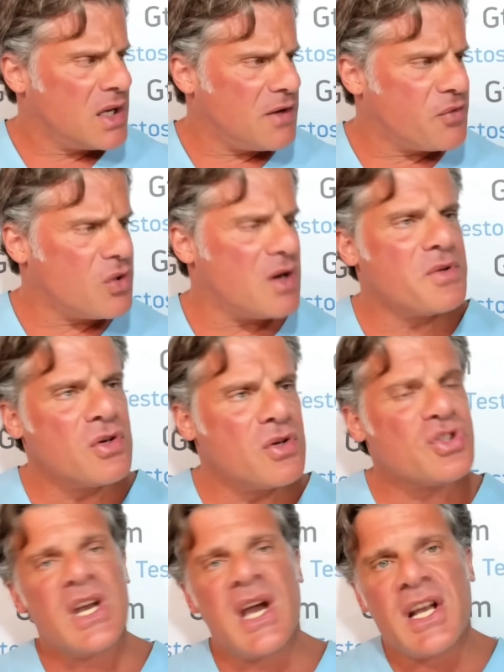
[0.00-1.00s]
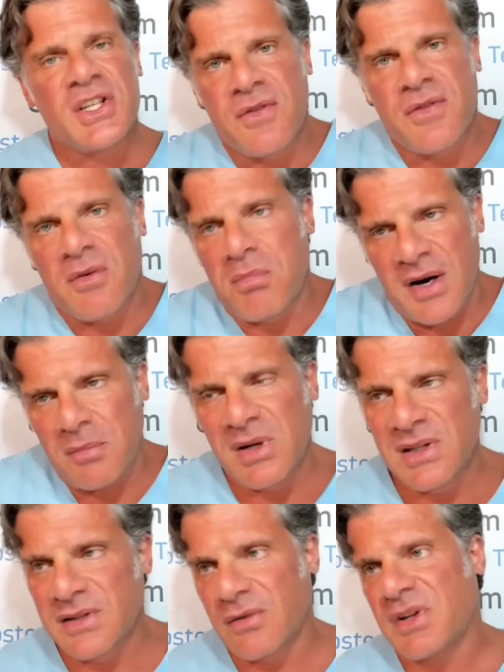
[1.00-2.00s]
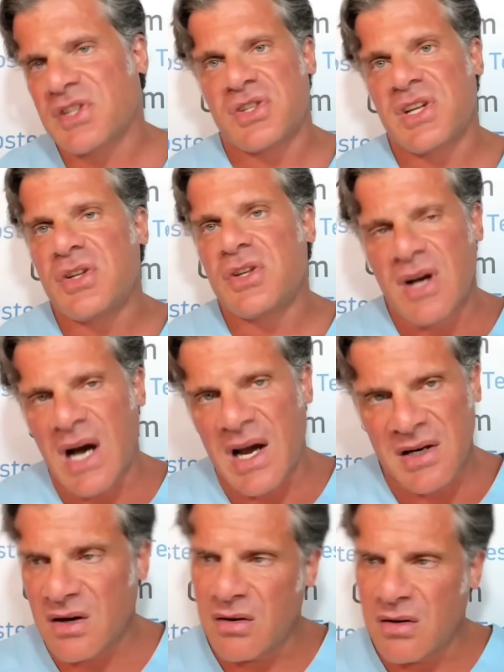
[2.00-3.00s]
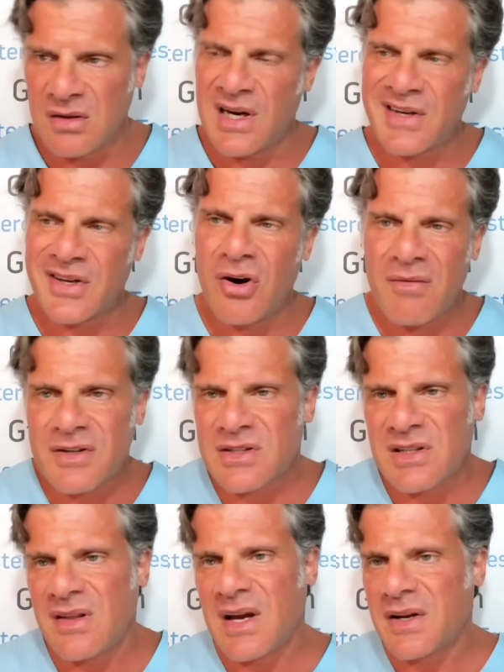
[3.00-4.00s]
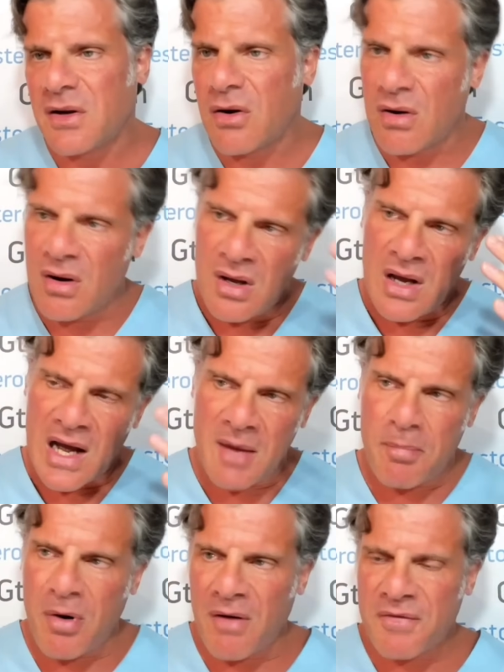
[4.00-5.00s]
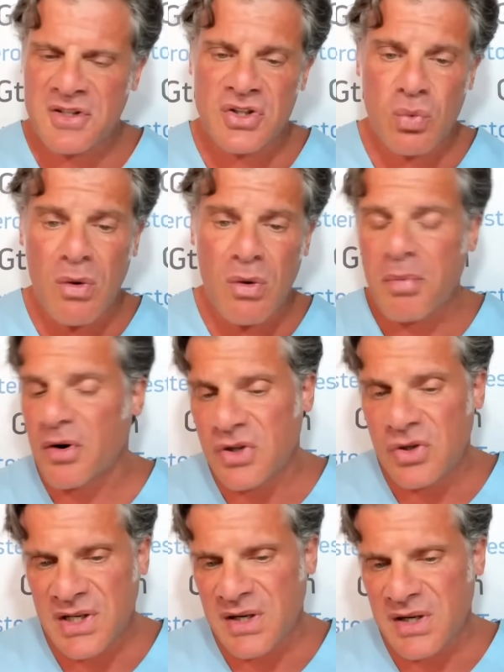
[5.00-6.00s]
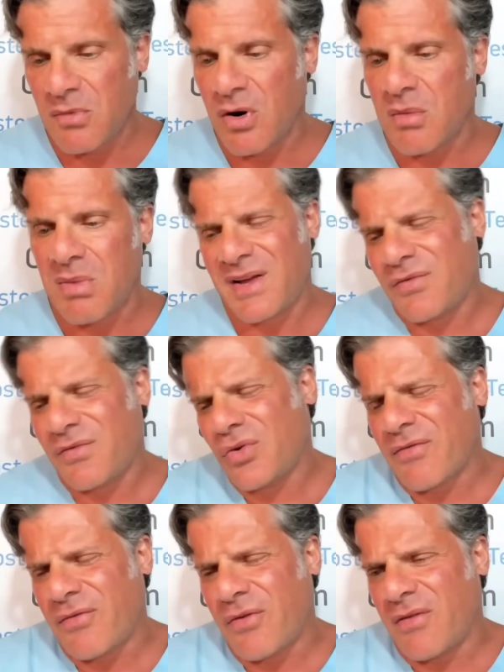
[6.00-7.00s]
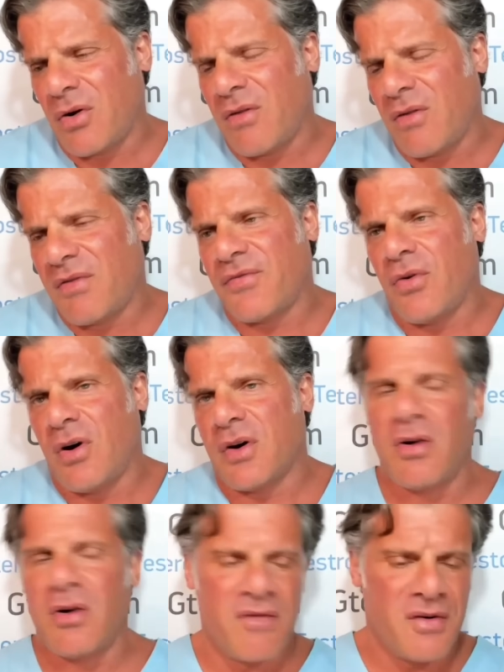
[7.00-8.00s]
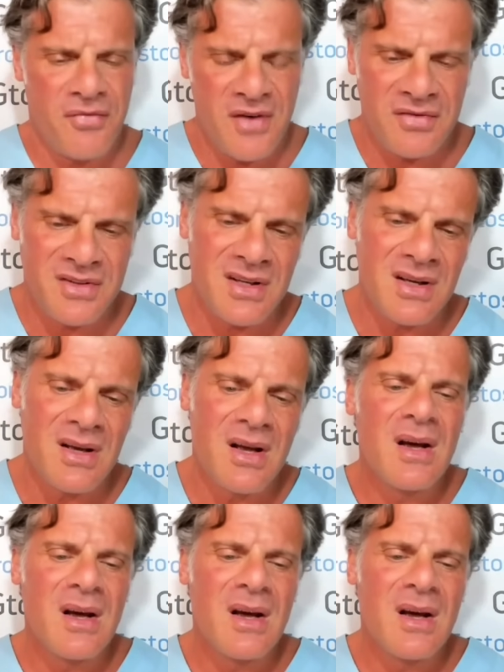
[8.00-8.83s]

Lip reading: if you abuse GH for bodybuilding reasons and you cut it in cold turkey, obviously then your hypophysis won't produce anymore. But if you are over 40, over 50,